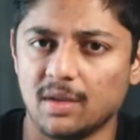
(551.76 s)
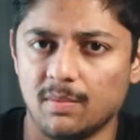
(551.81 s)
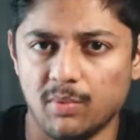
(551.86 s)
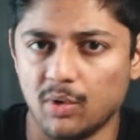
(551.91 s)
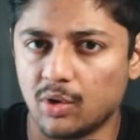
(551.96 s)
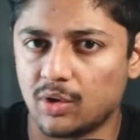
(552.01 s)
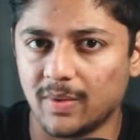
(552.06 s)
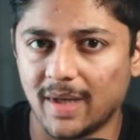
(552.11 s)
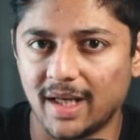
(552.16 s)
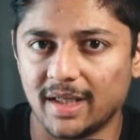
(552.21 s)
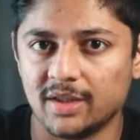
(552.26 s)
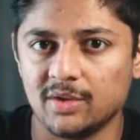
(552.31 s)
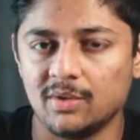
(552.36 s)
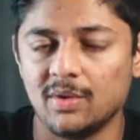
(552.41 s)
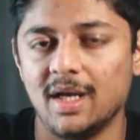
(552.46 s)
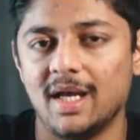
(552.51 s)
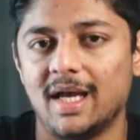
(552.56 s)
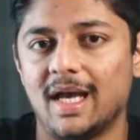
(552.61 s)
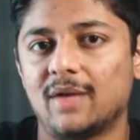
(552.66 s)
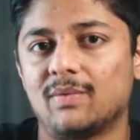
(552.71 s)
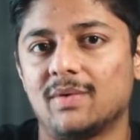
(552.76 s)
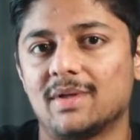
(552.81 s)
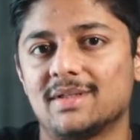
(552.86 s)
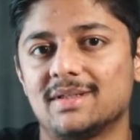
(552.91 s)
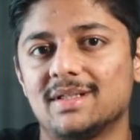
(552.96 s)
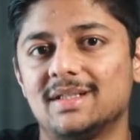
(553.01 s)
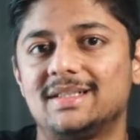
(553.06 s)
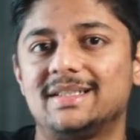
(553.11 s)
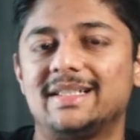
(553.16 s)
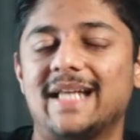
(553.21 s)
the book value and one is
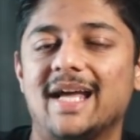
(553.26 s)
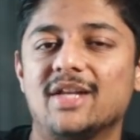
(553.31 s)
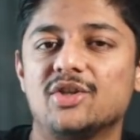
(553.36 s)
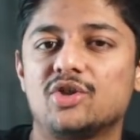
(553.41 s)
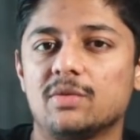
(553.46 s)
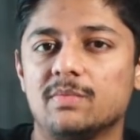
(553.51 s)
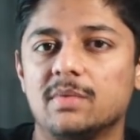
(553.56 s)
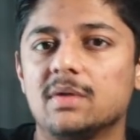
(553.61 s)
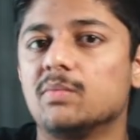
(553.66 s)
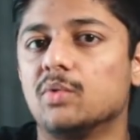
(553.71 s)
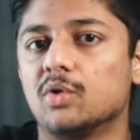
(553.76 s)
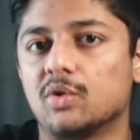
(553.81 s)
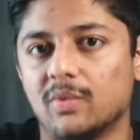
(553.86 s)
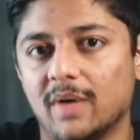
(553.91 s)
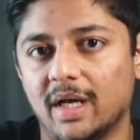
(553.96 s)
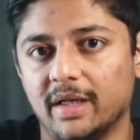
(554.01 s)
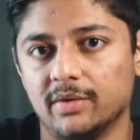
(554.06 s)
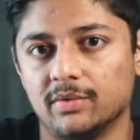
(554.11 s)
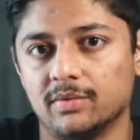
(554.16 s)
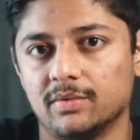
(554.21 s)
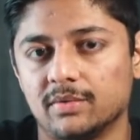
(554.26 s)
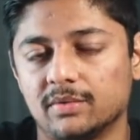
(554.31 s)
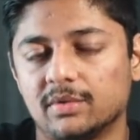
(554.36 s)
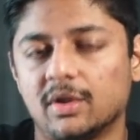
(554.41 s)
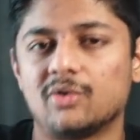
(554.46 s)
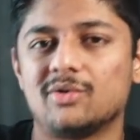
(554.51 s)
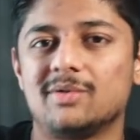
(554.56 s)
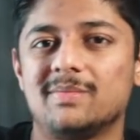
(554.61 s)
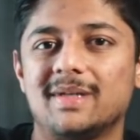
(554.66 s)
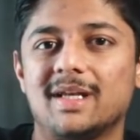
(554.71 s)
the tangible book value. Now
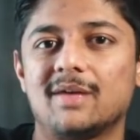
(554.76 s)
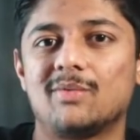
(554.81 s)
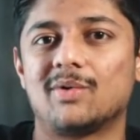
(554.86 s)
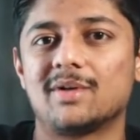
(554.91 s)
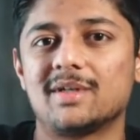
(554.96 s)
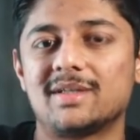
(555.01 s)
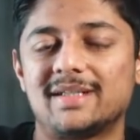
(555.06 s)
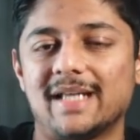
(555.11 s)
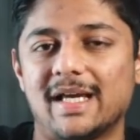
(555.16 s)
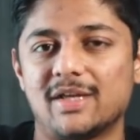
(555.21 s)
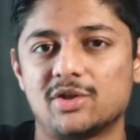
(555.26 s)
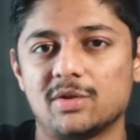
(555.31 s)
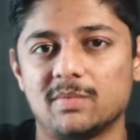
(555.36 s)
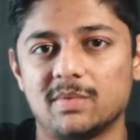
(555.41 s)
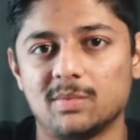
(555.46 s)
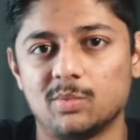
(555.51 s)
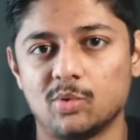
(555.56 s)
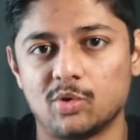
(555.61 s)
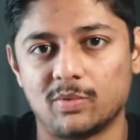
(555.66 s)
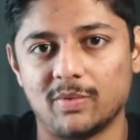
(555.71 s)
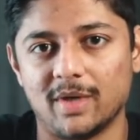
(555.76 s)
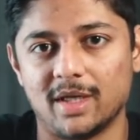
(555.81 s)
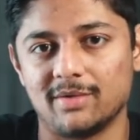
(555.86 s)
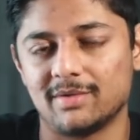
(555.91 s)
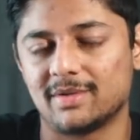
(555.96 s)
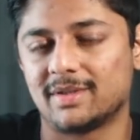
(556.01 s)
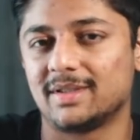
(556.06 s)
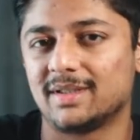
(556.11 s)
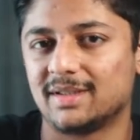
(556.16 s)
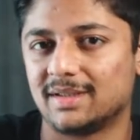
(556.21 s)
you'll be like, what is tangible book value?
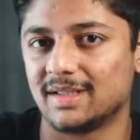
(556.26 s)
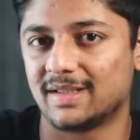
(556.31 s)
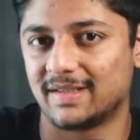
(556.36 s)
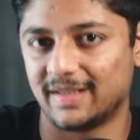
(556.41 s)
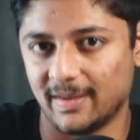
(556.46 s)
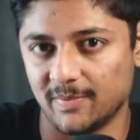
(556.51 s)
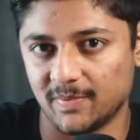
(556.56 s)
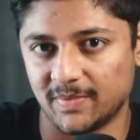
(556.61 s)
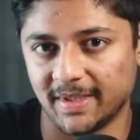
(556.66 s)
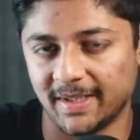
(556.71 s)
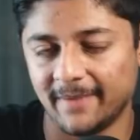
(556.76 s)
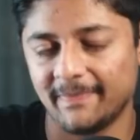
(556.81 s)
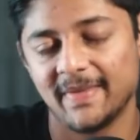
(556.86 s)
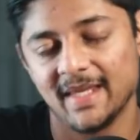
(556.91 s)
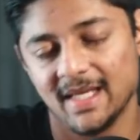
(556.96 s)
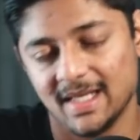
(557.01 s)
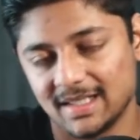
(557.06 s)
Isn't it the same thing?